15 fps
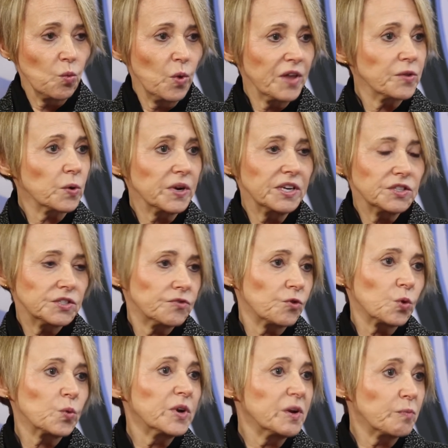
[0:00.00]
whether it's
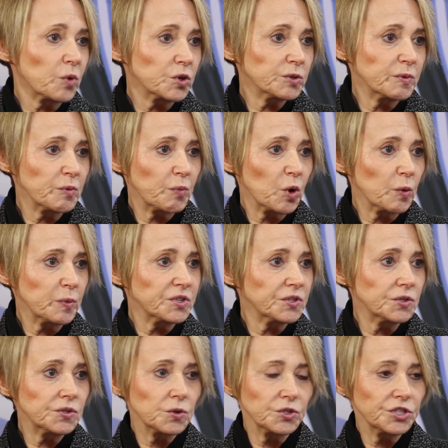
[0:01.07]
for reimbursement
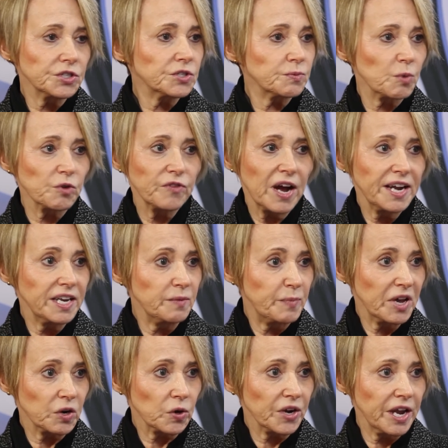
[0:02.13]
purposes or just providing
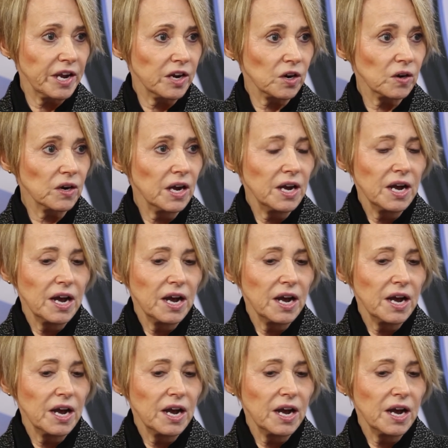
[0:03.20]
better care,